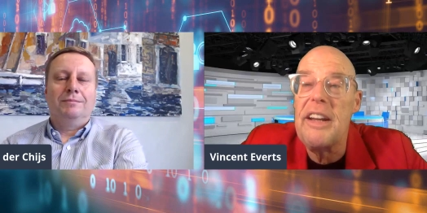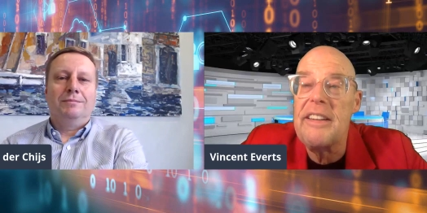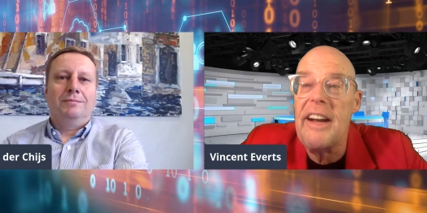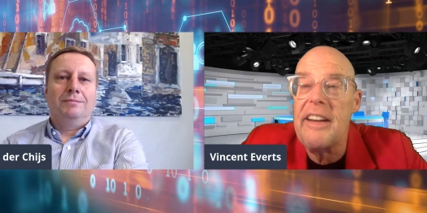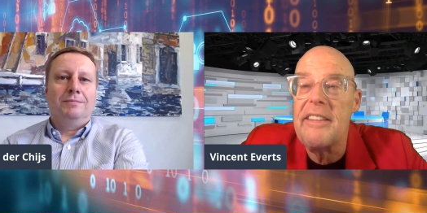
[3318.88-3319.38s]
Speaker 1: at
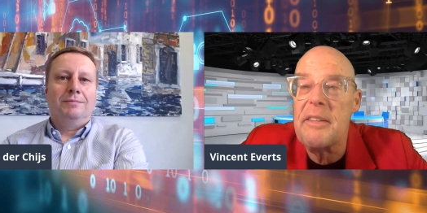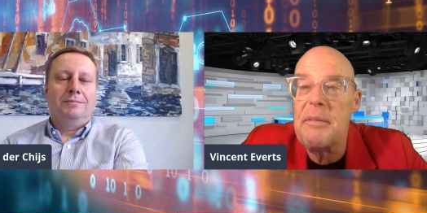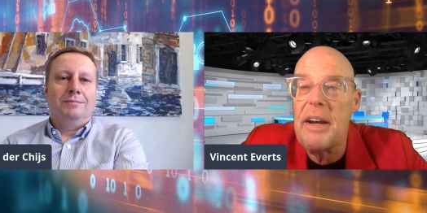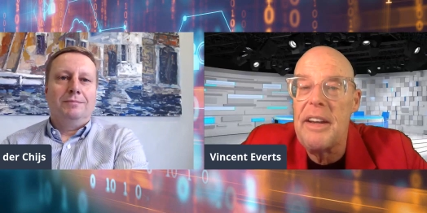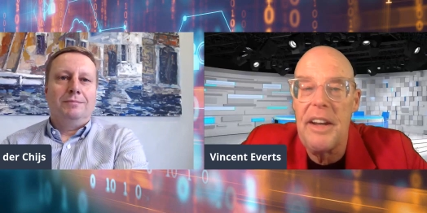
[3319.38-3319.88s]
night in
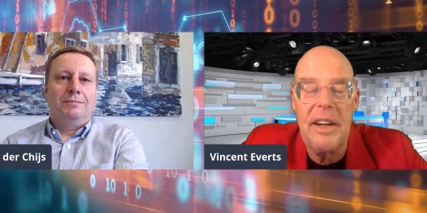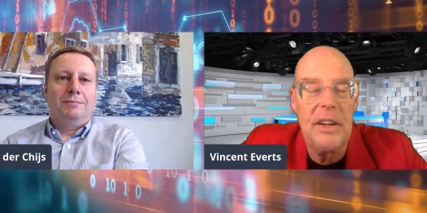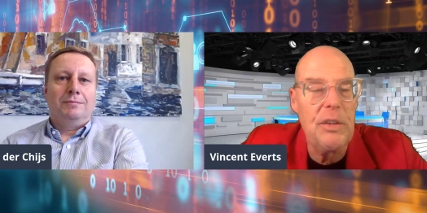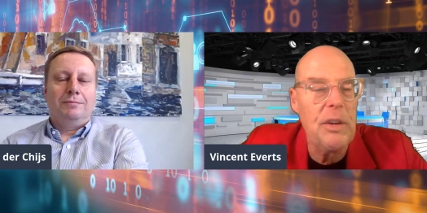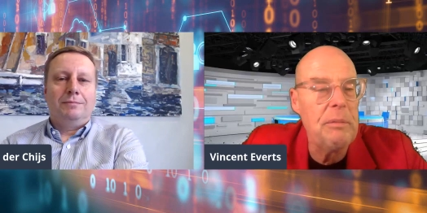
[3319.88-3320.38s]
my uh,
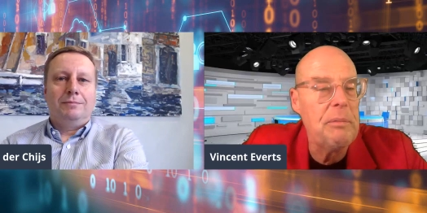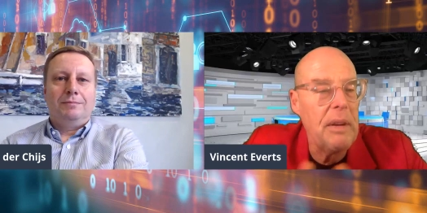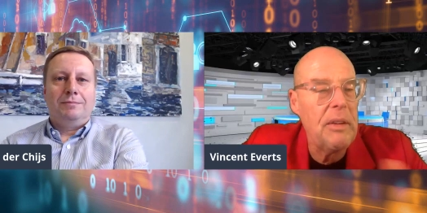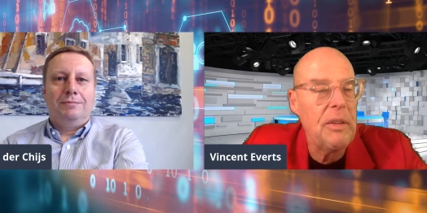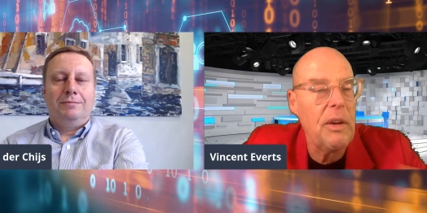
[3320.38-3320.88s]
country
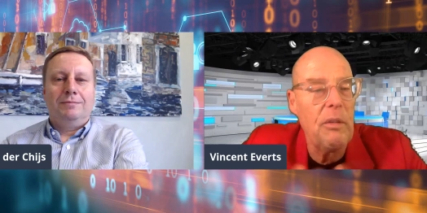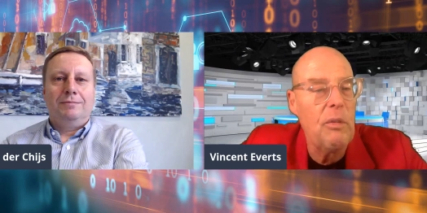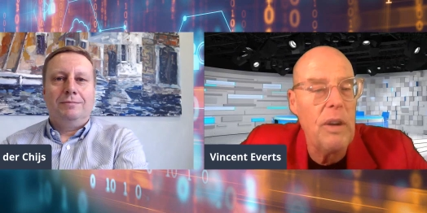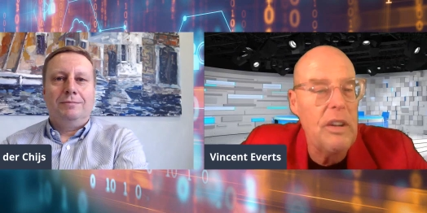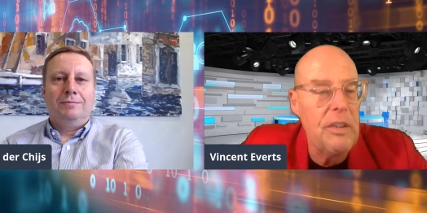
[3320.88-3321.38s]
and uh,
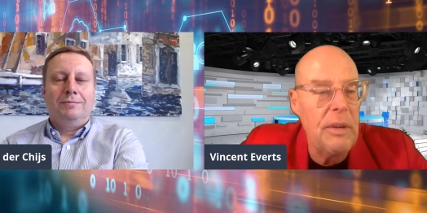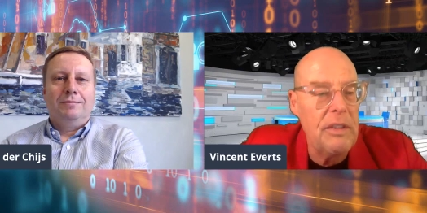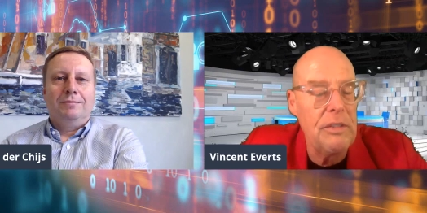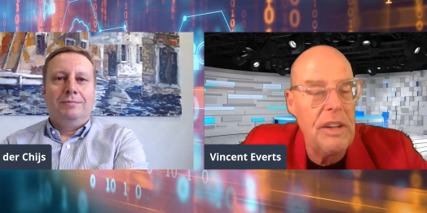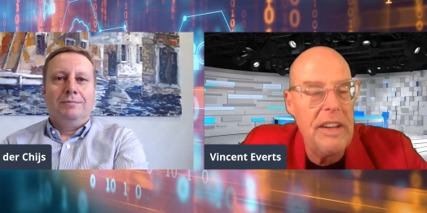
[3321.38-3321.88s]
what is the
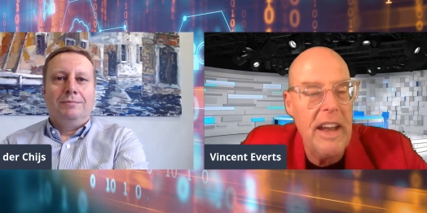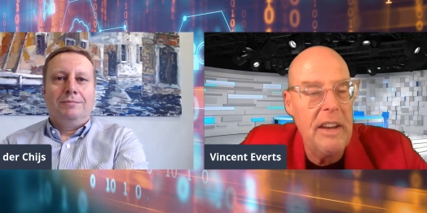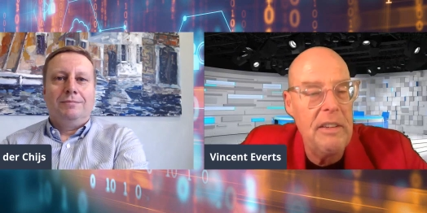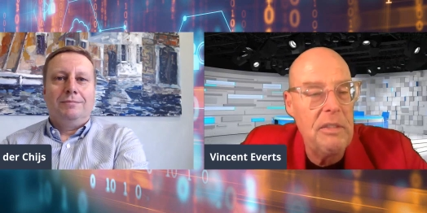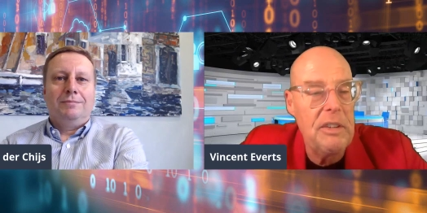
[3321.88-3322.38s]
rest of the
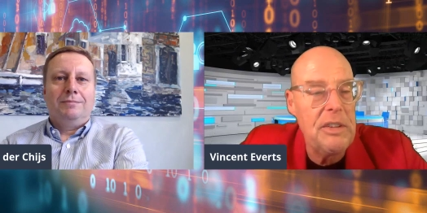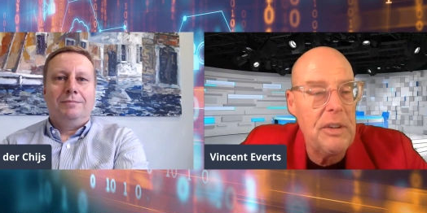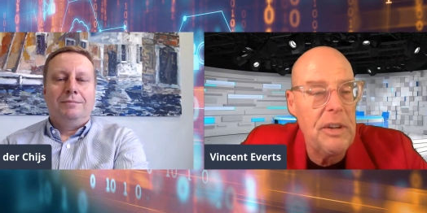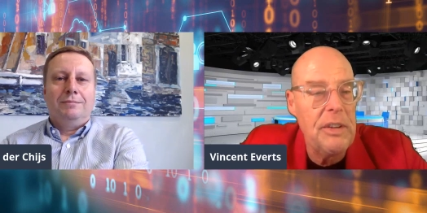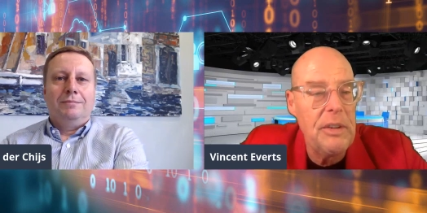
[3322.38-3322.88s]
day what you're
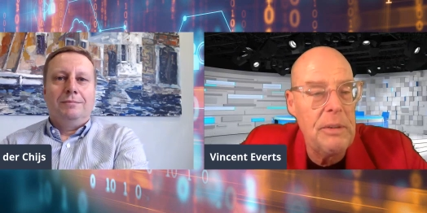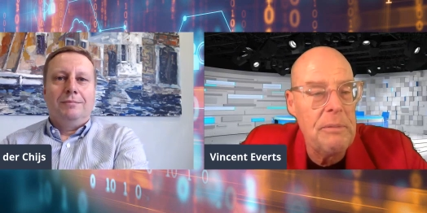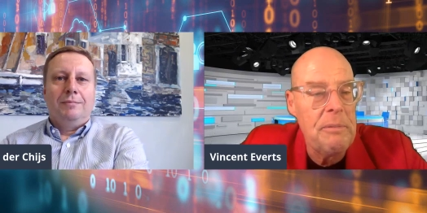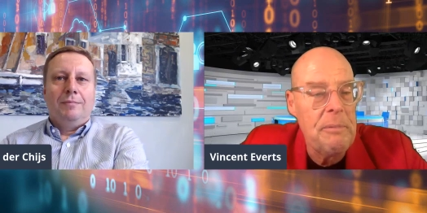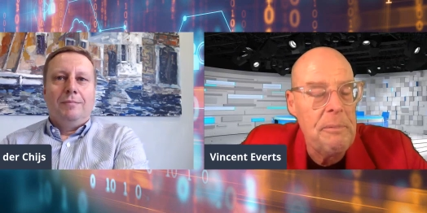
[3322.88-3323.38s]
going to do
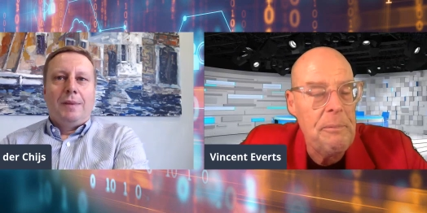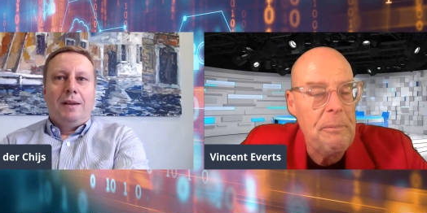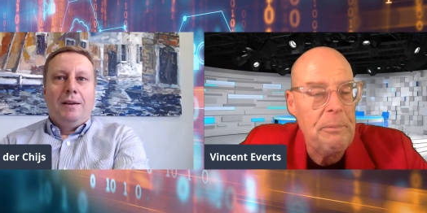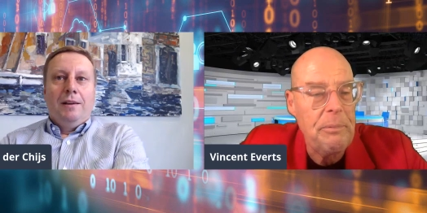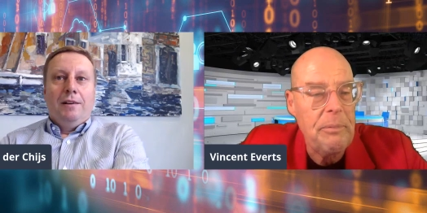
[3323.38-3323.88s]

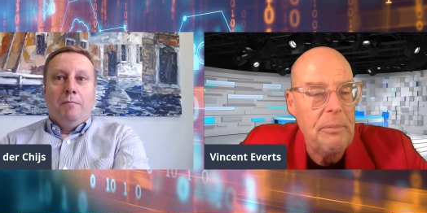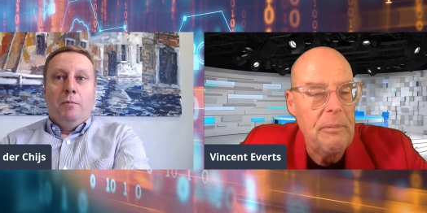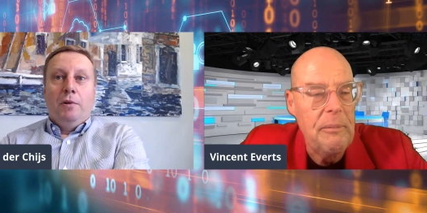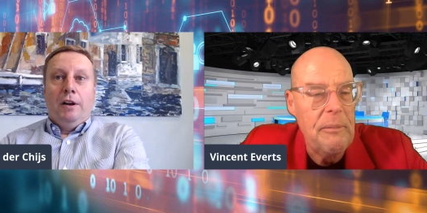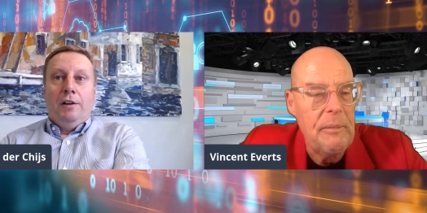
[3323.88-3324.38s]

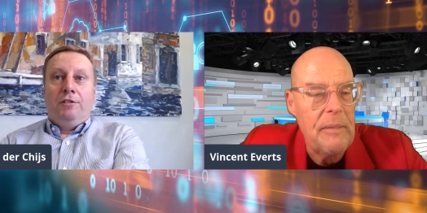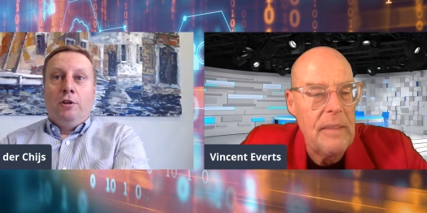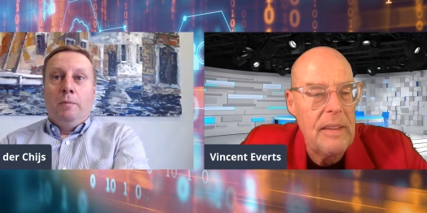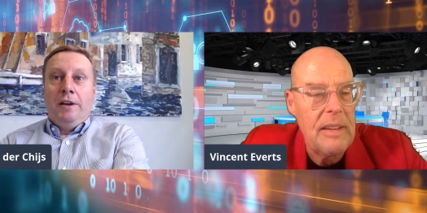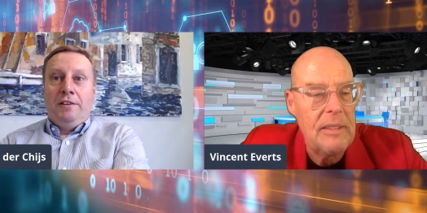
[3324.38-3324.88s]
Speaker 2: uh,
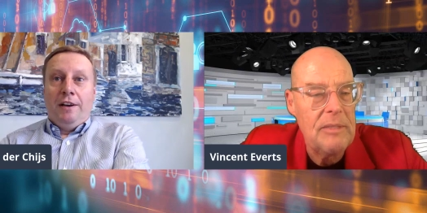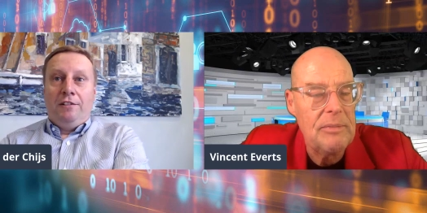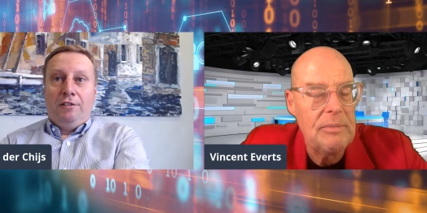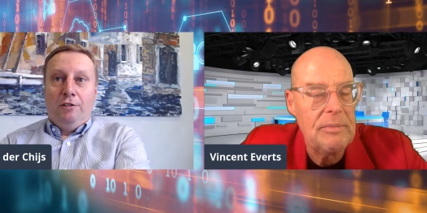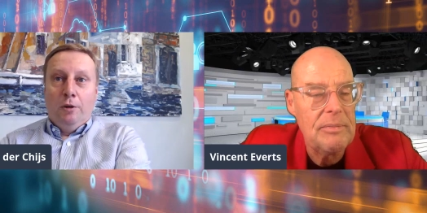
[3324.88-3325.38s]
Zoom meetings,
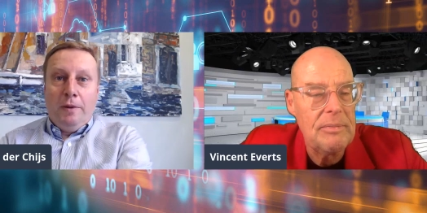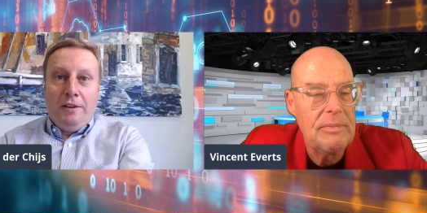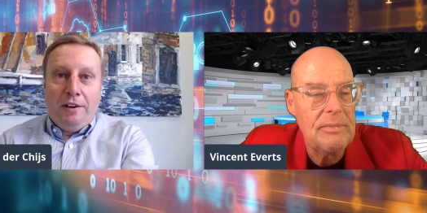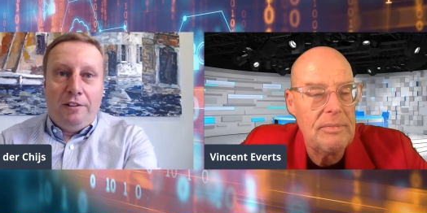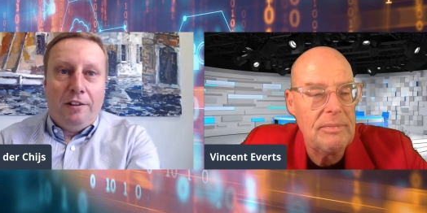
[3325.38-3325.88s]
Zoom
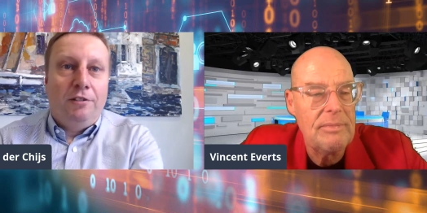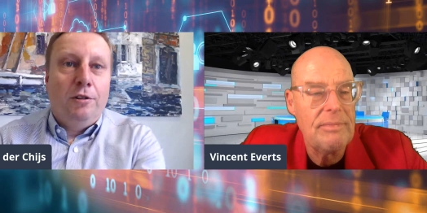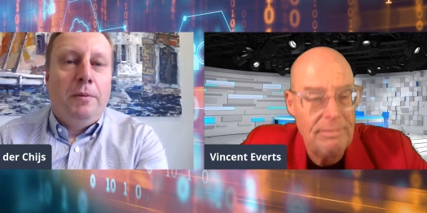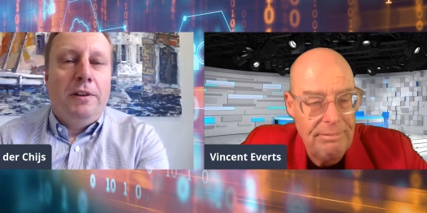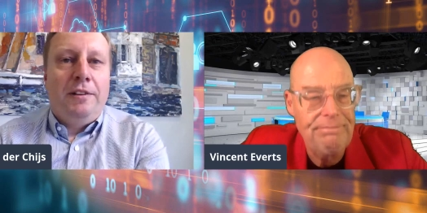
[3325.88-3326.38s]
meetings, and
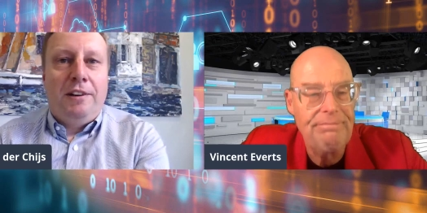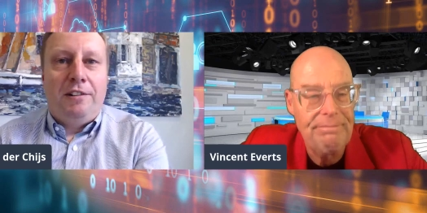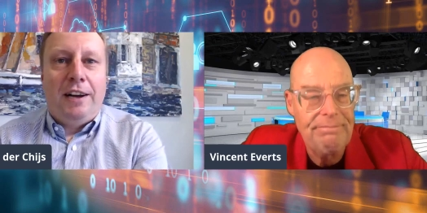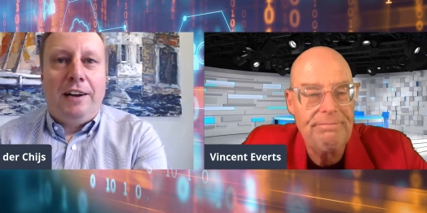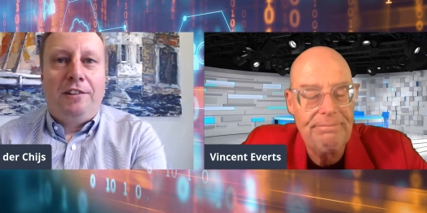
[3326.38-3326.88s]
Zoom meetings.
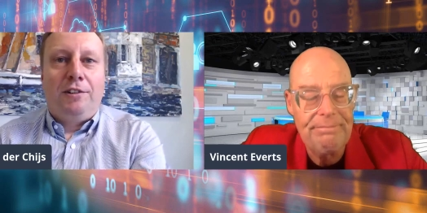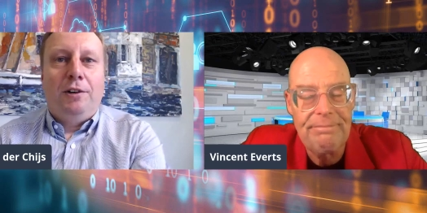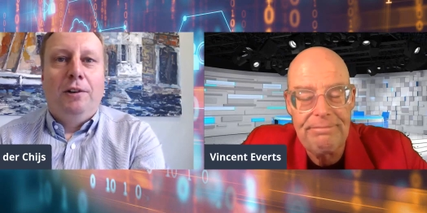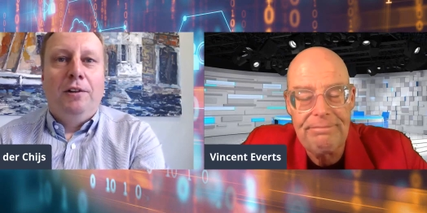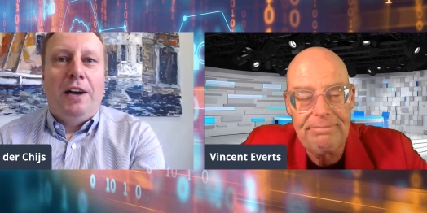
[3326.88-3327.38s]
Like it's the
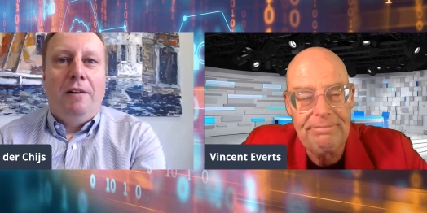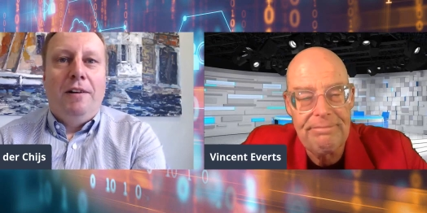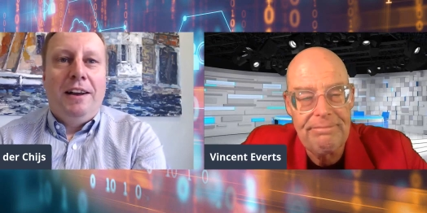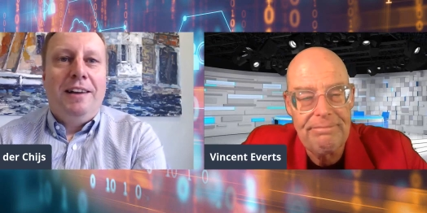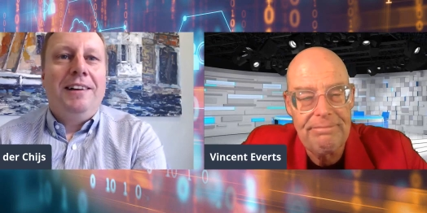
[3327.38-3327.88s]
whole day
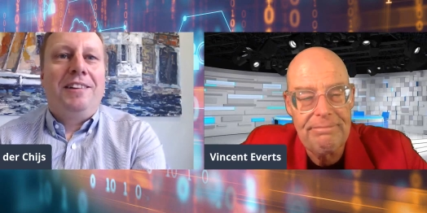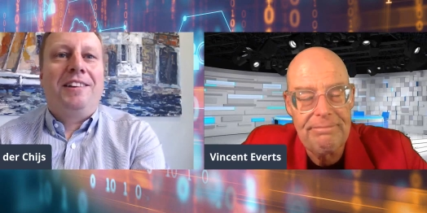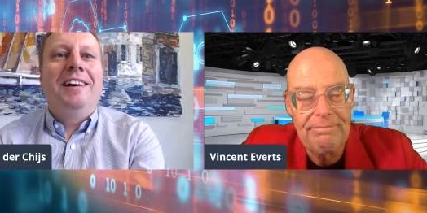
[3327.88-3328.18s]
already. It's